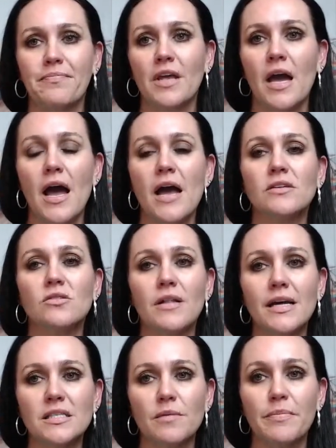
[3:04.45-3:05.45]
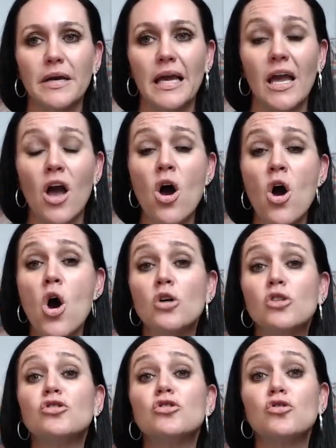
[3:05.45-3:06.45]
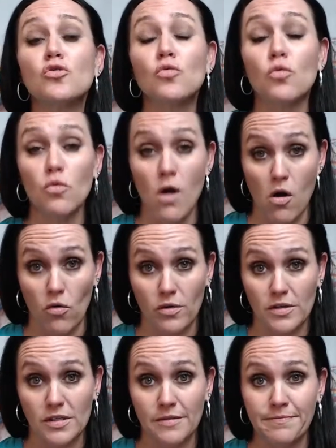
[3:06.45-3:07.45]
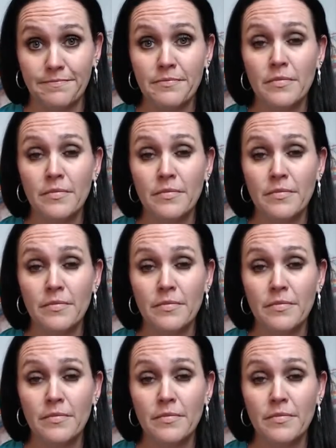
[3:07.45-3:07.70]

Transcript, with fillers: Okay, so that's a biggie. Strokes.